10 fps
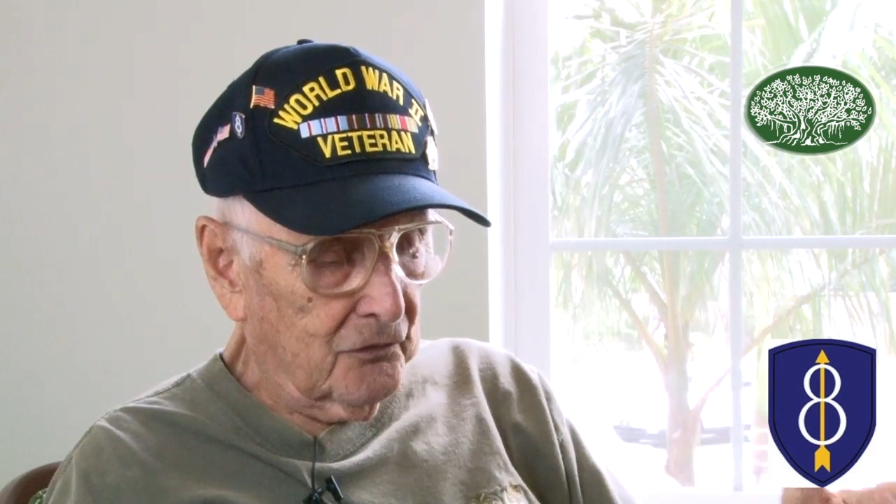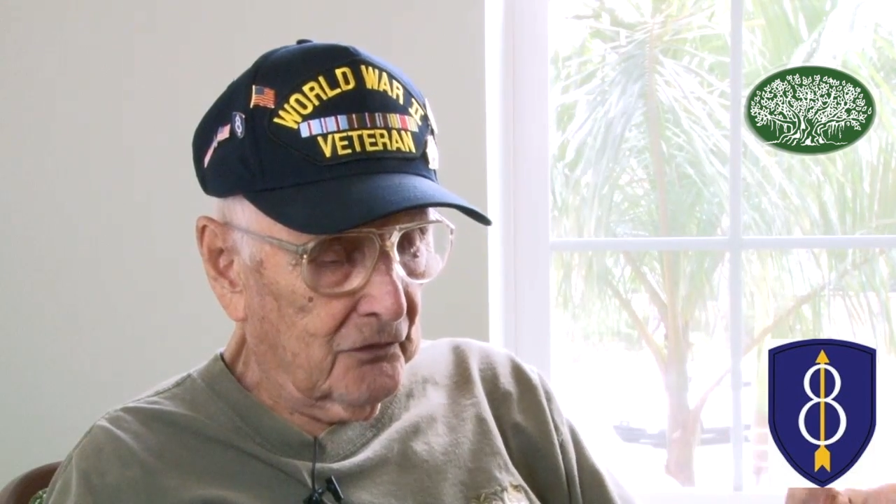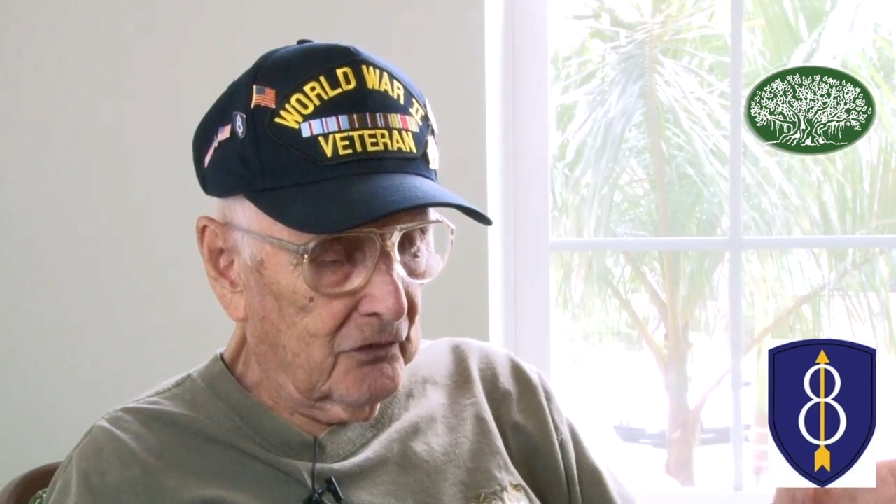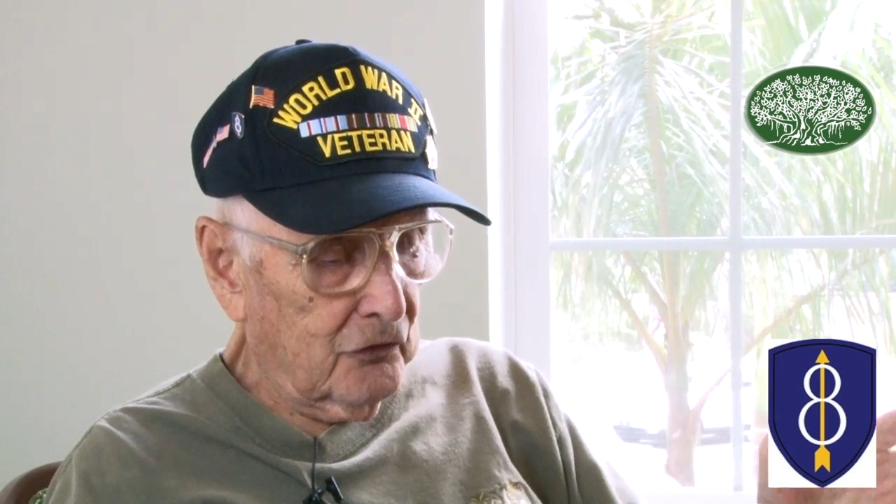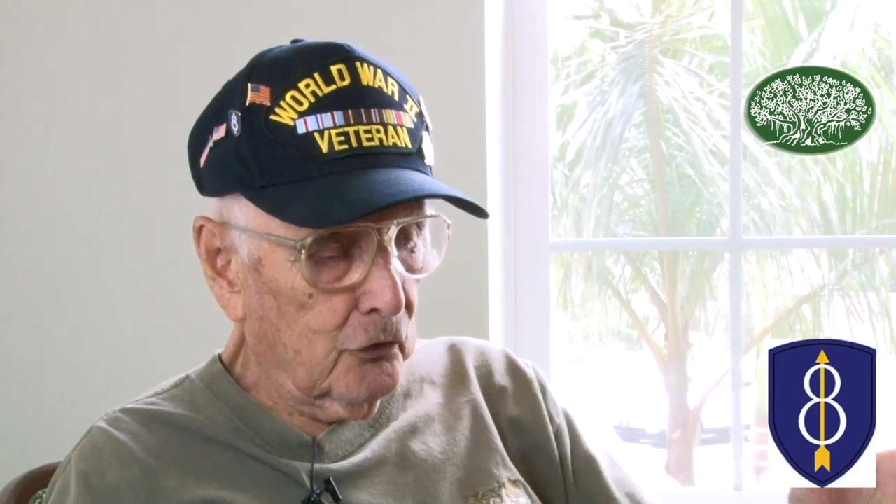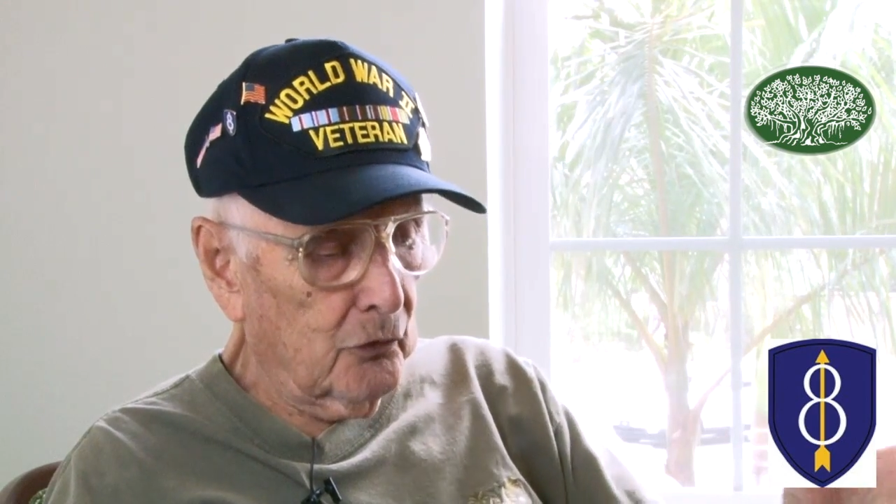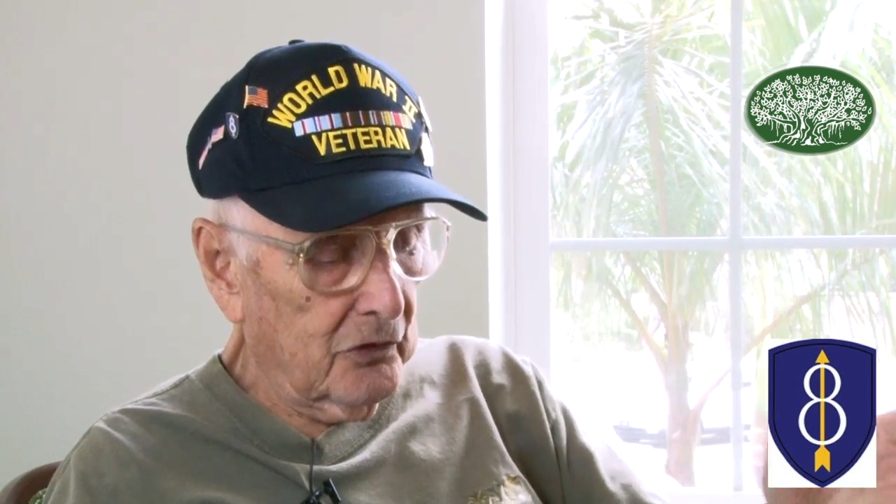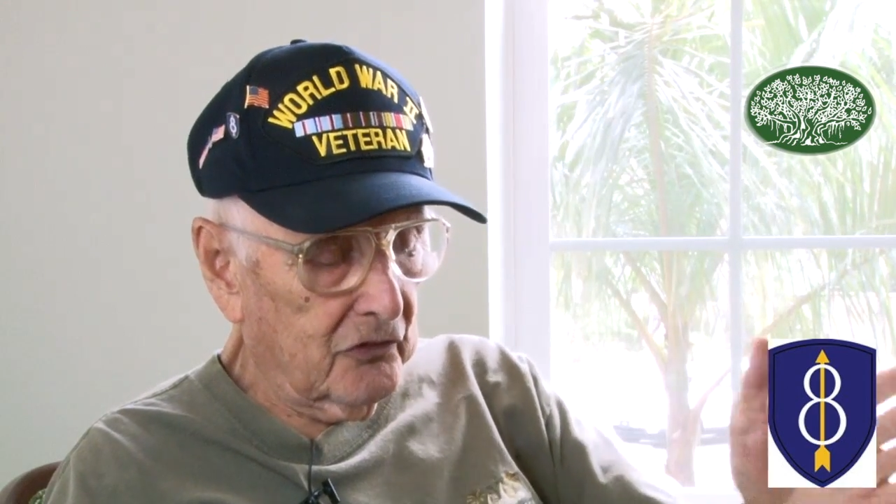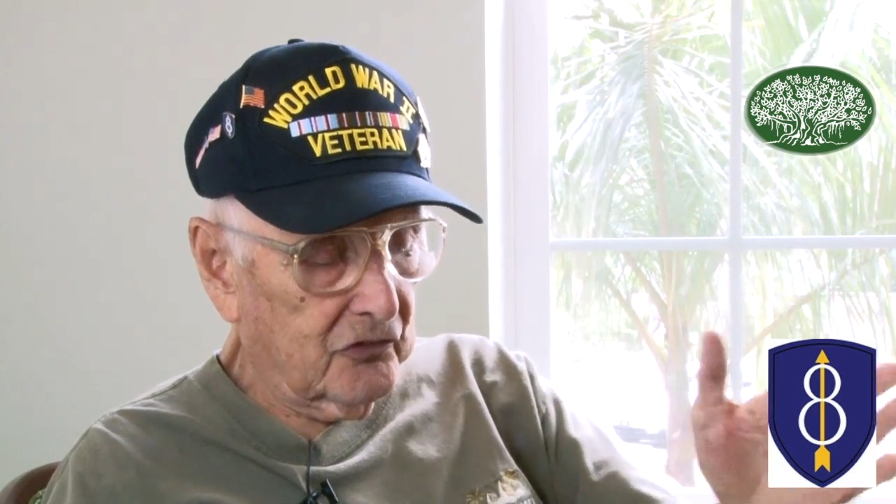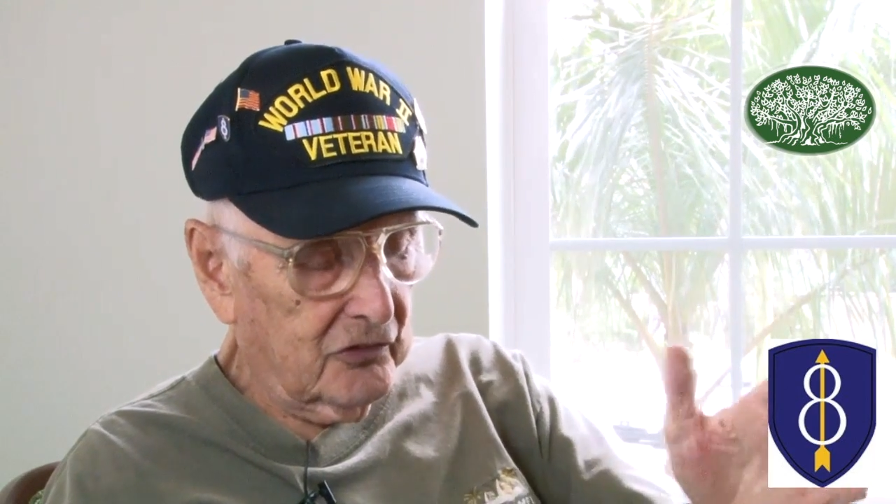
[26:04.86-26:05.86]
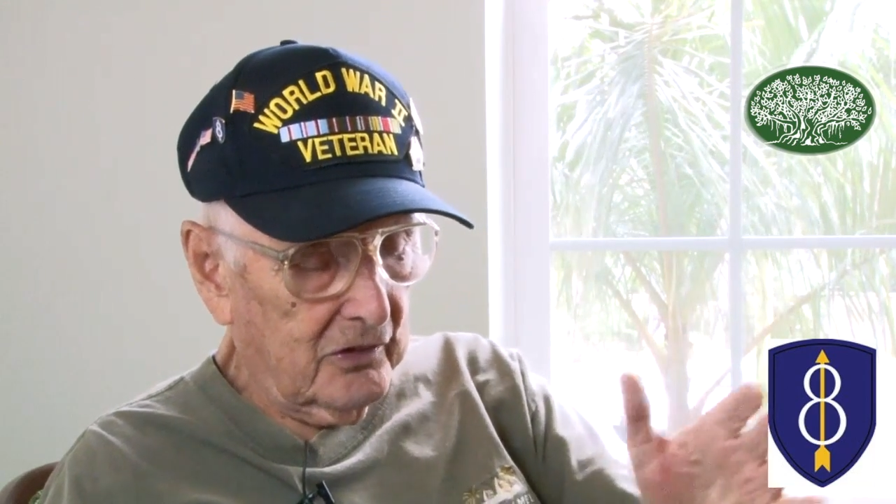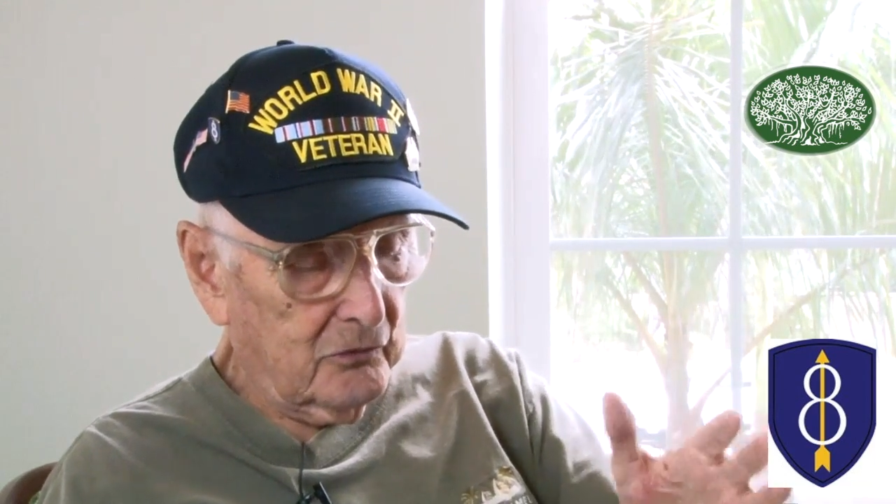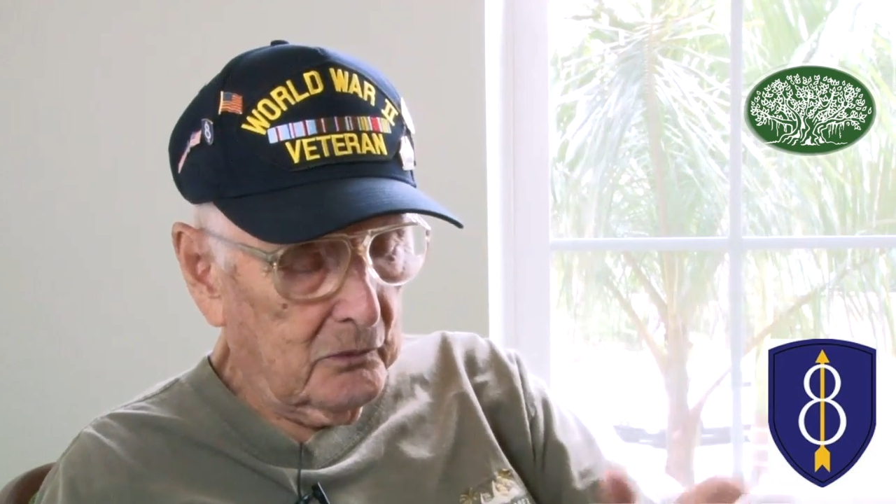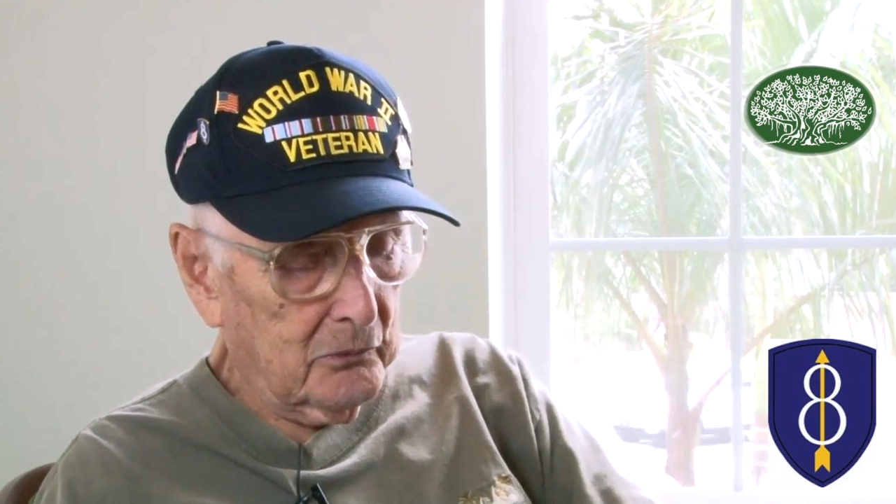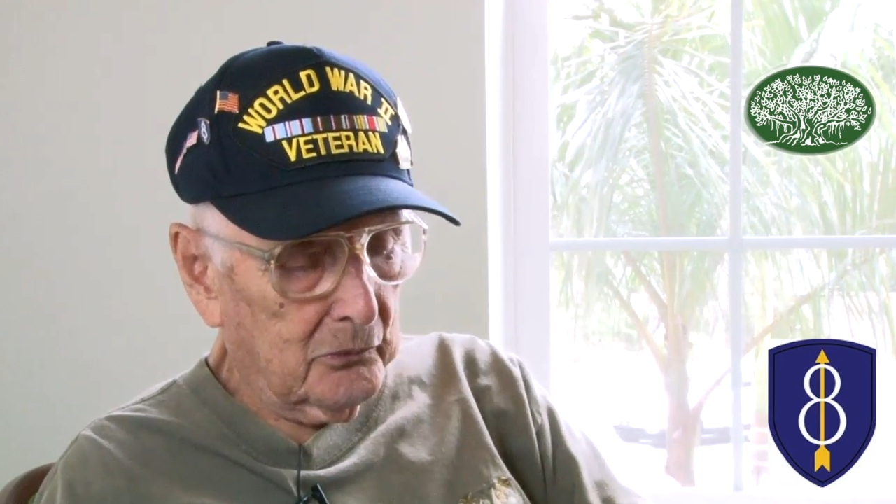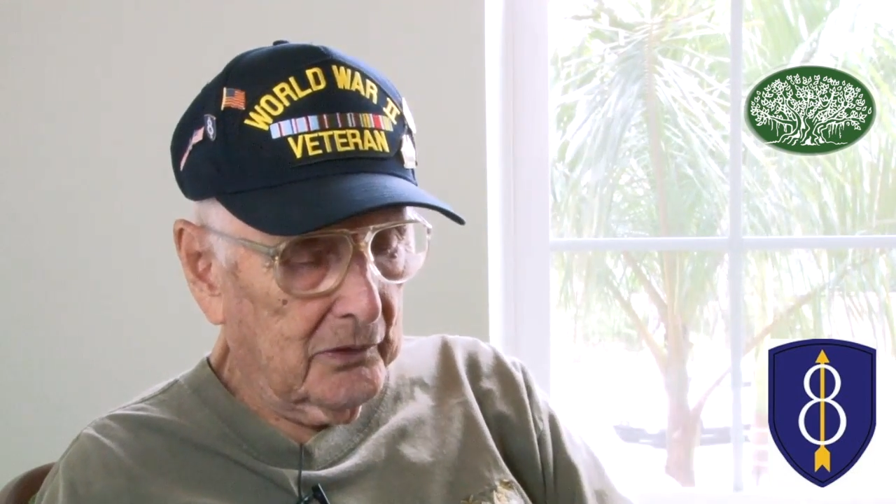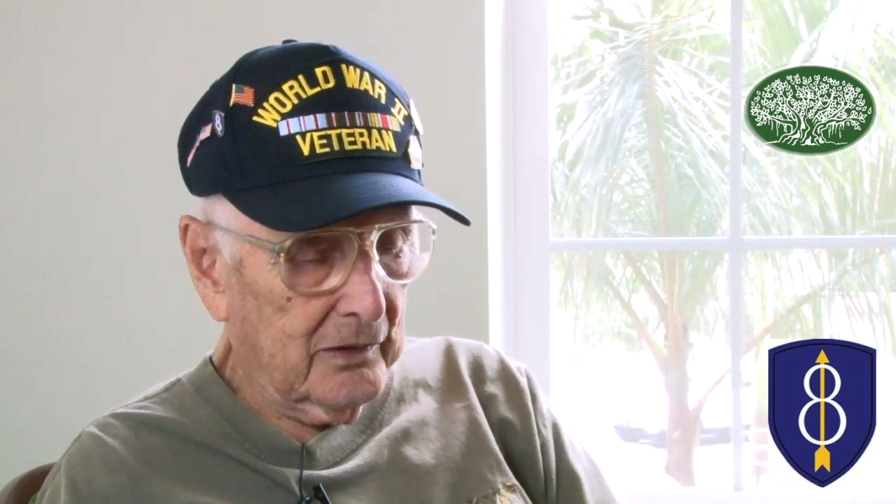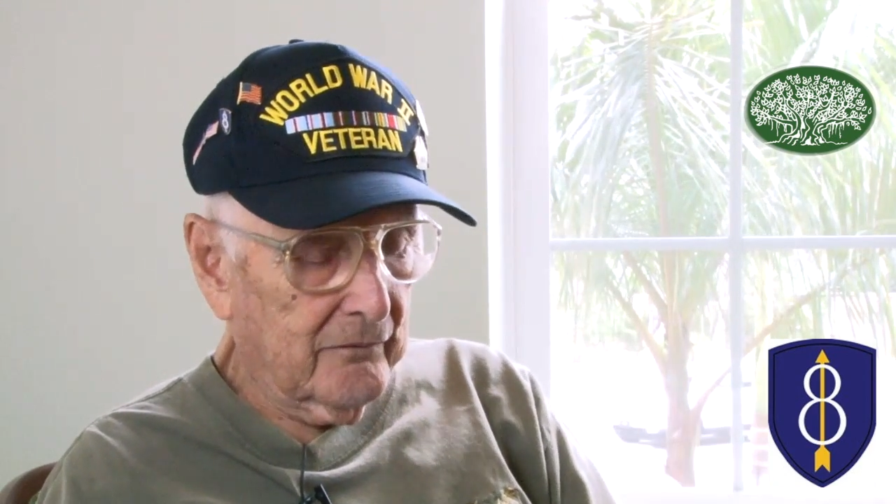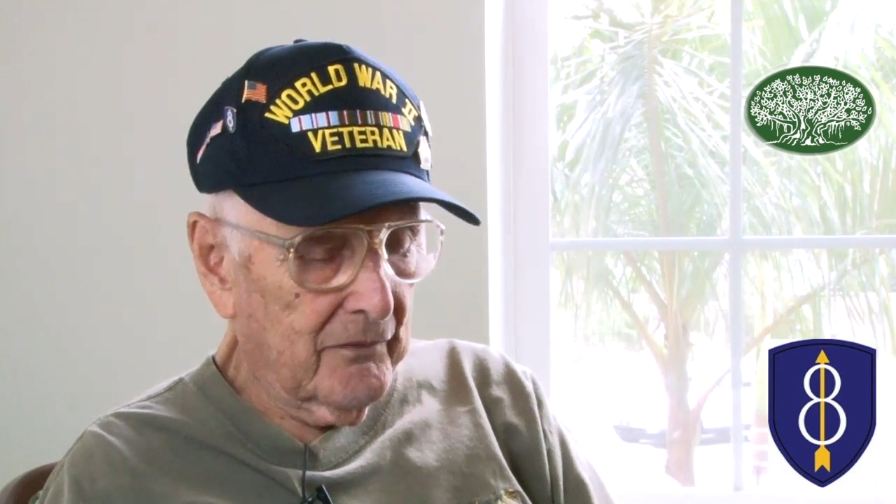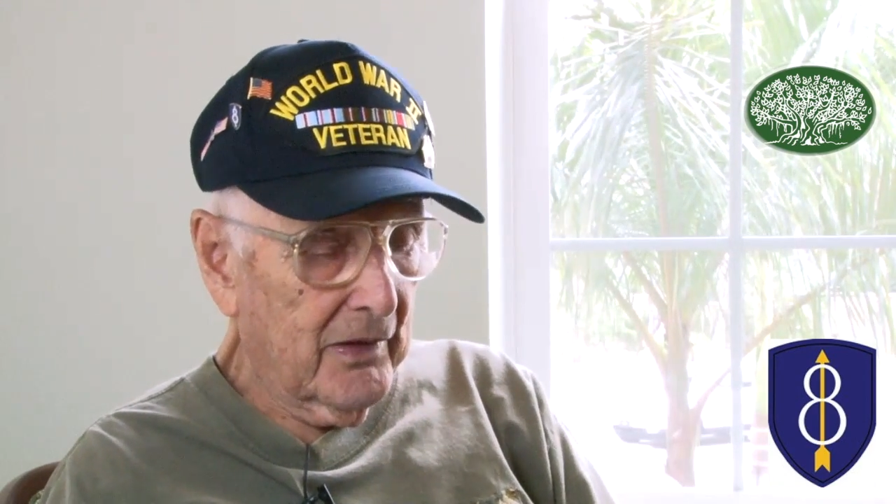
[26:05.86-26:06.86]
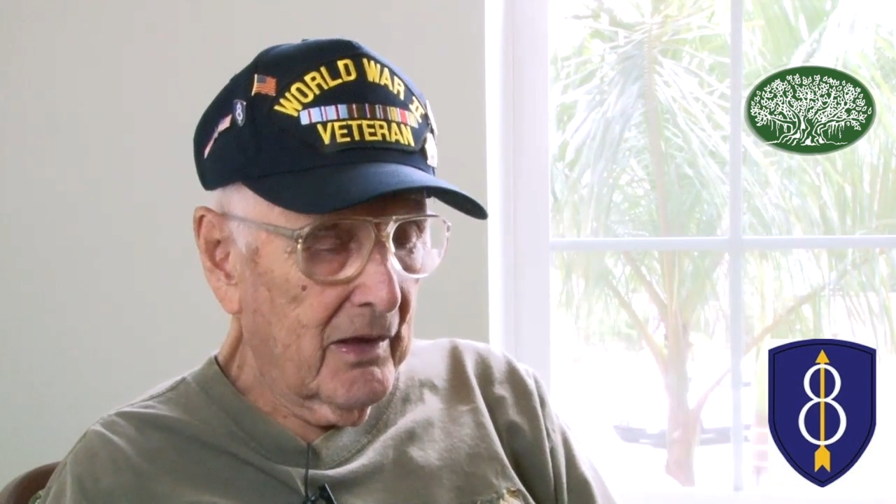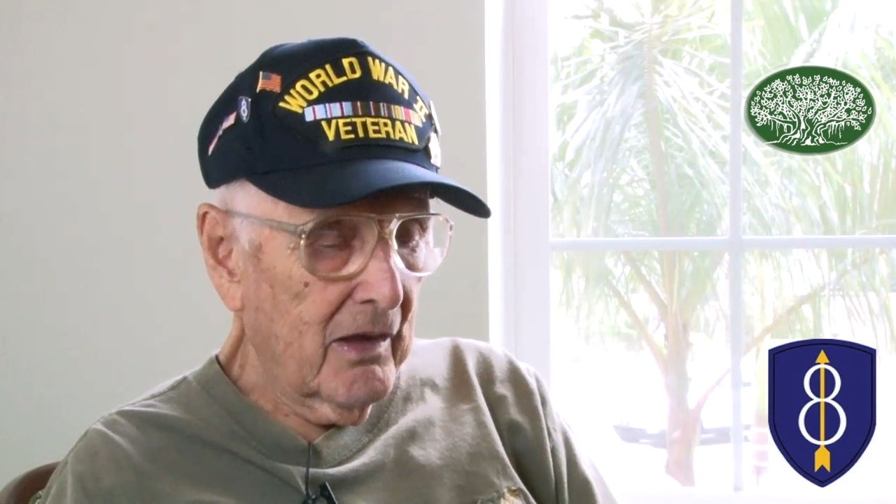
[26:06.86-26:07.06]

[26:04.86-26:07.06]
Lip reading: different units that we were in.